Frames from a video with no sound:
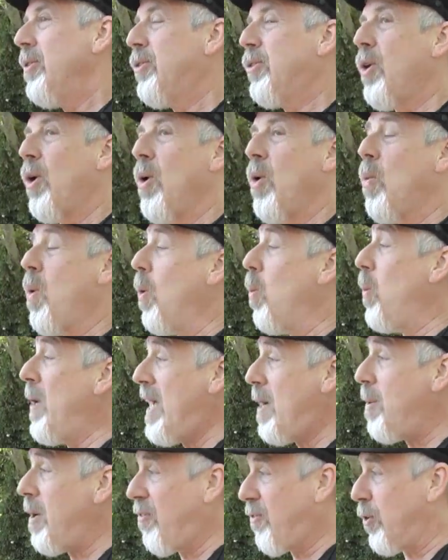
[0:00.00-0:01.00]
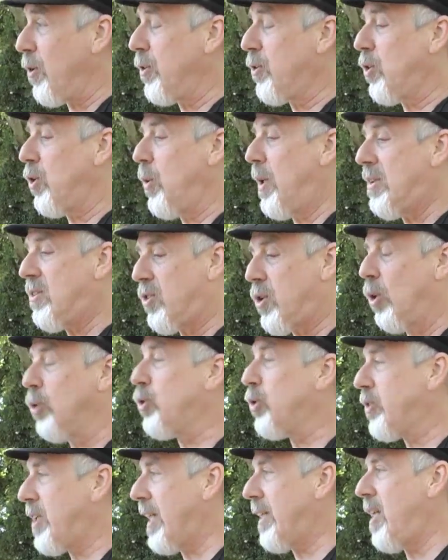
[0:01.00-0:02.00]
So what we refer to as
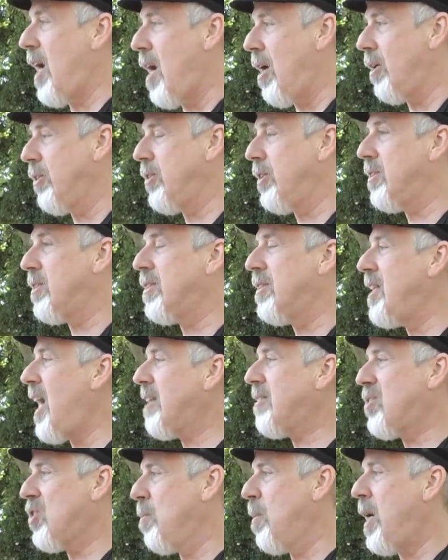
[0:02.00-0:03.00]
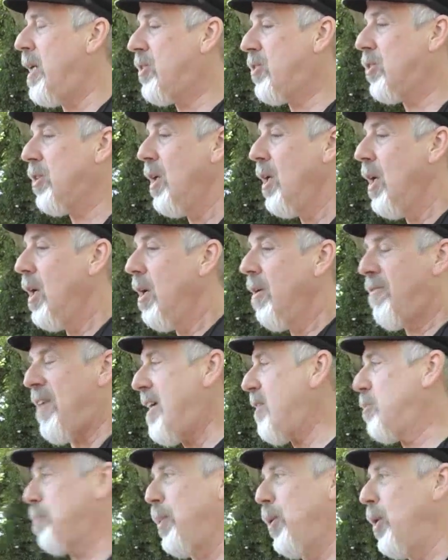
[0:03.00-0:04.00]
social technologies is not so much
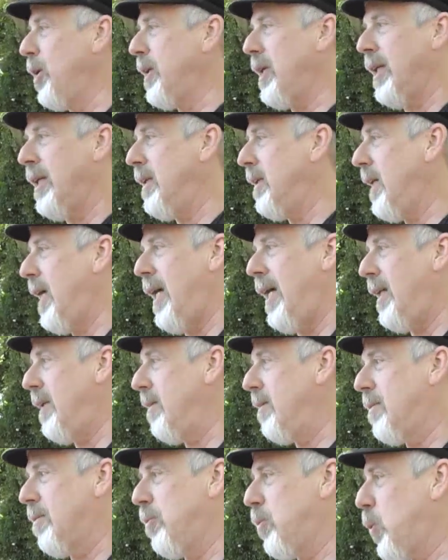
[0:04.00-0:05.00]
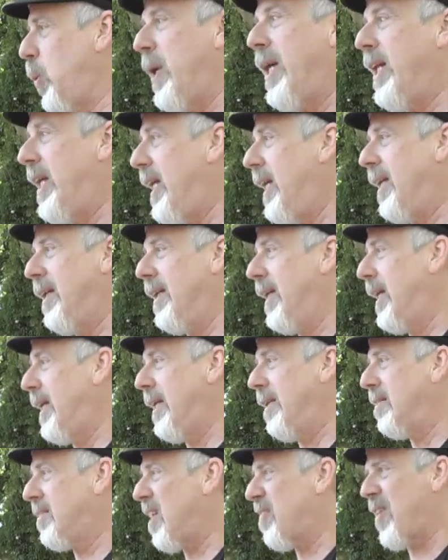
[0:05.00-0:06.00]
Facebook and, and tweeting
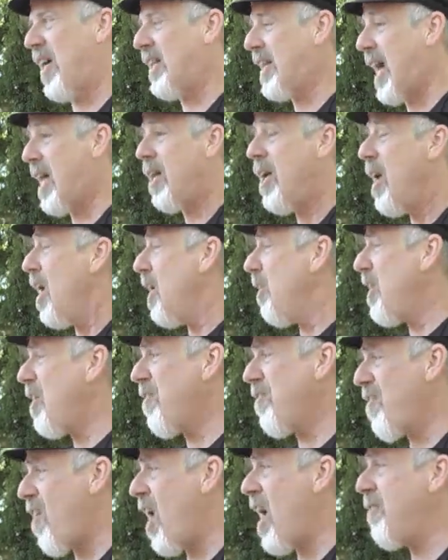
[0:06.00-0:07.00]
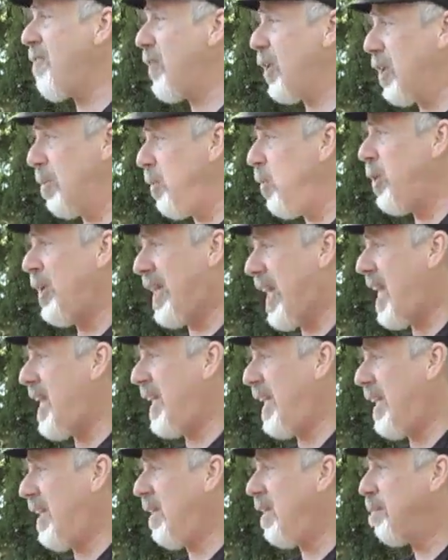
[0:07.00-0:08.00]
and stuff like that. They're fine for
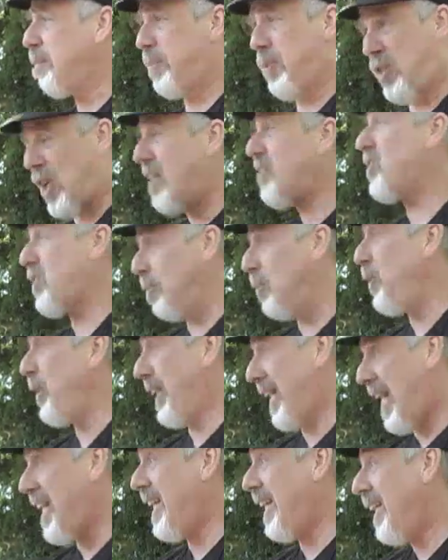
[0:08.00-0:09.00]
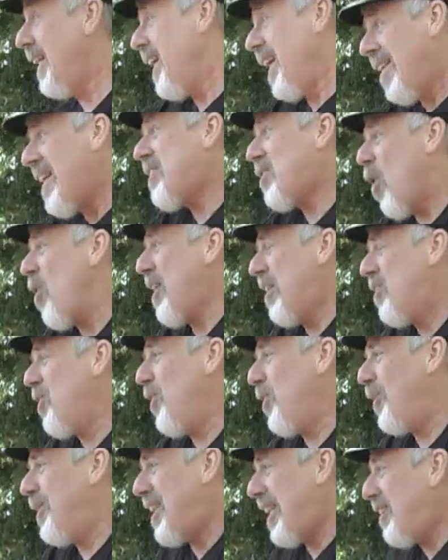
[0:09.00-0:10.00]
communicating, just communicating. That's all they
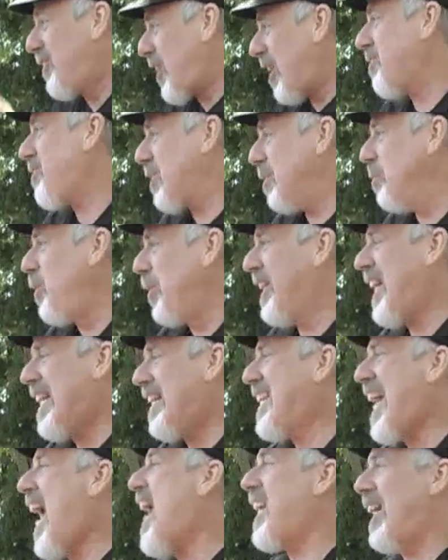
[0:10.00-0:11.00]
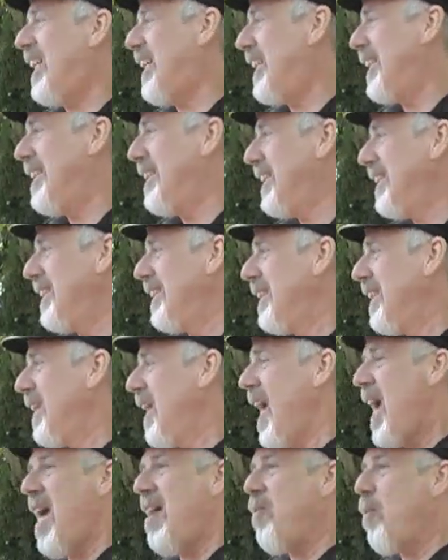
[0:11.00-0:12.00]
do. They just communicate data,
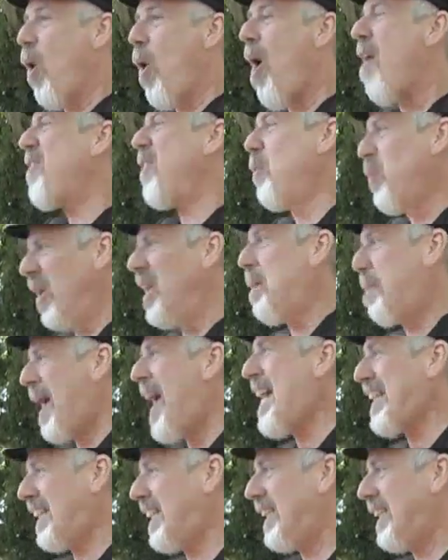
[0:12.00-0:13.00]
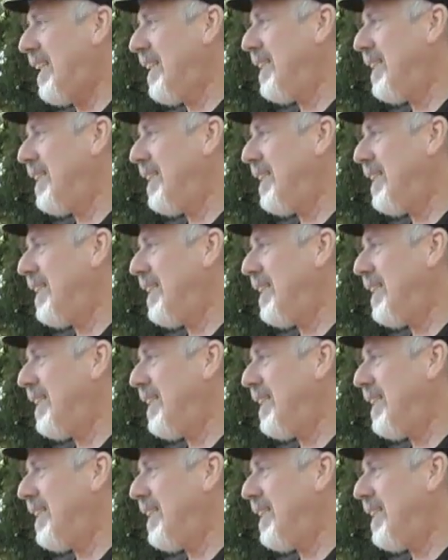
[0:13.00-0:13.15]
and often really badly.